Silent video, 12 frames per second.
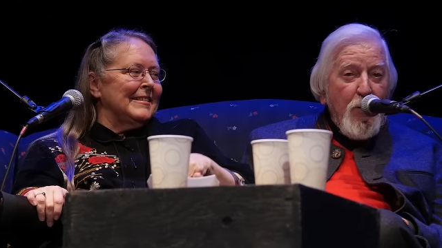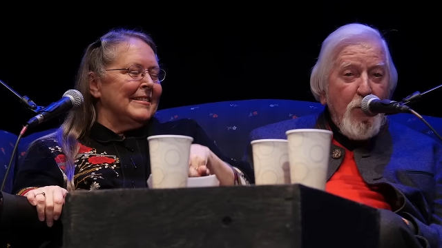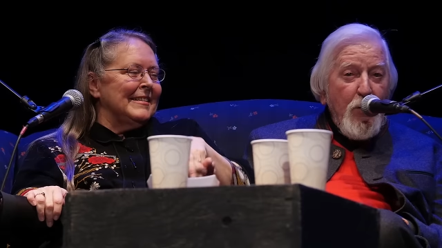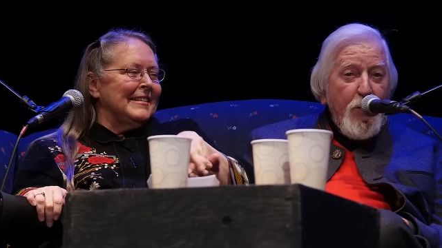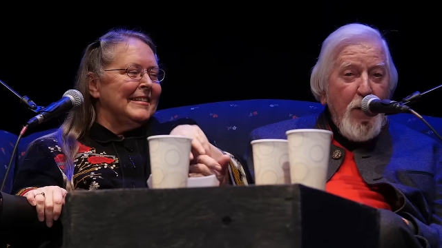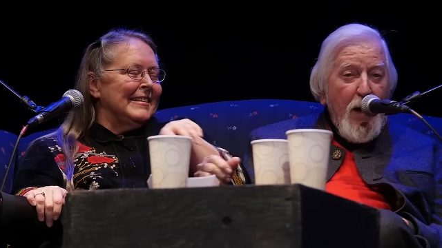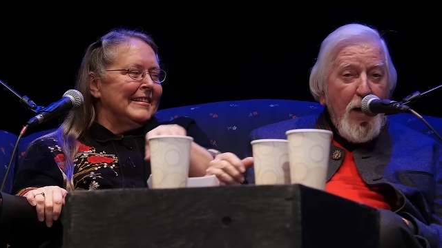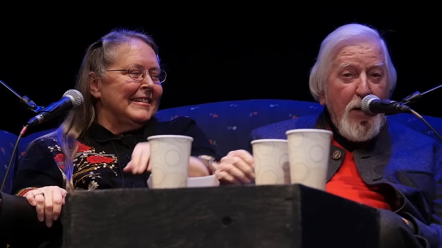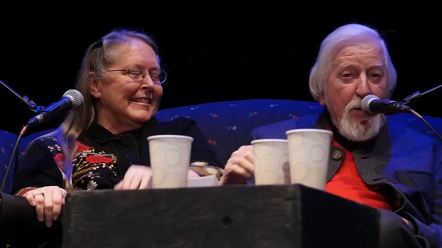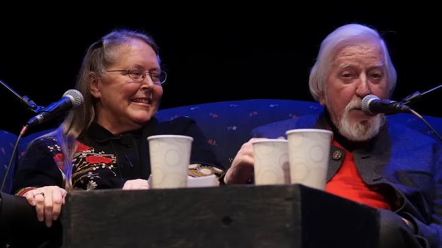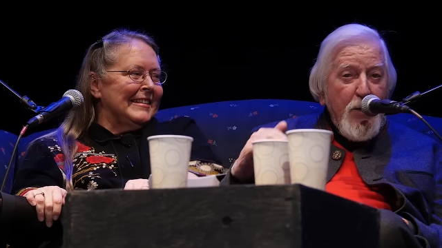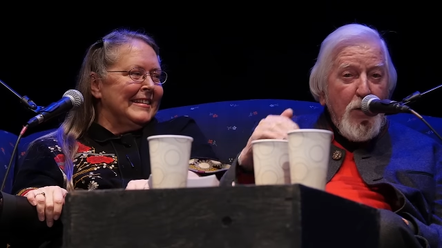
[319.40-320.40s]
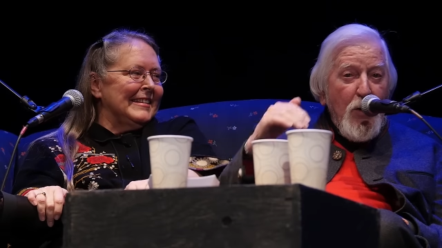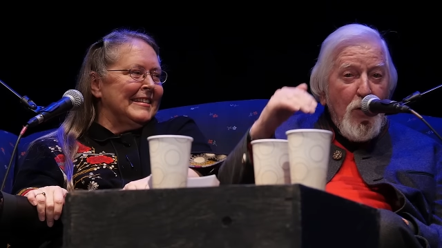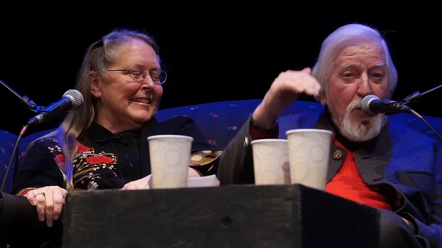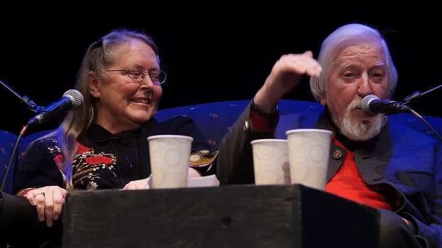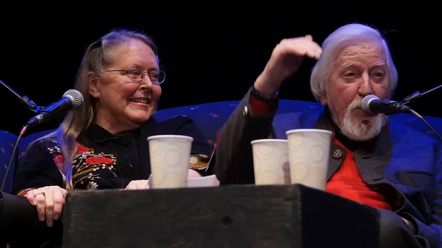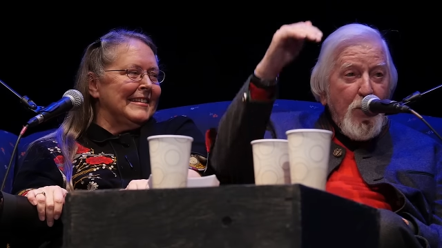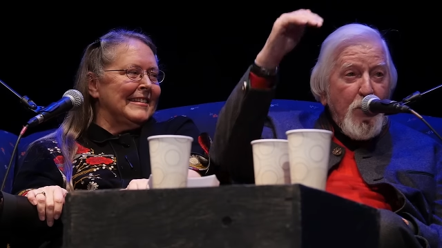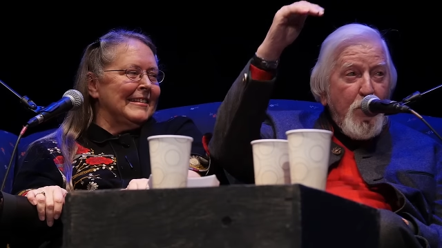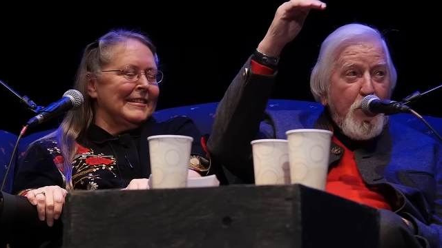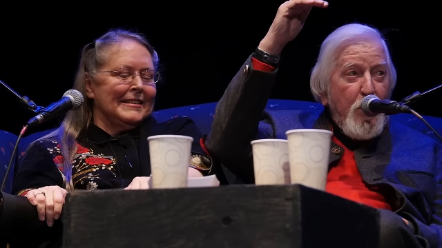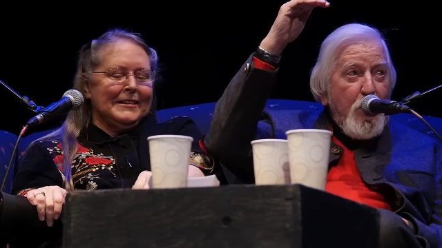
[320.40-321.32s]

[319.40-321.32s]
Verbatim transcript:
Speaker 1: a roof higher than the normal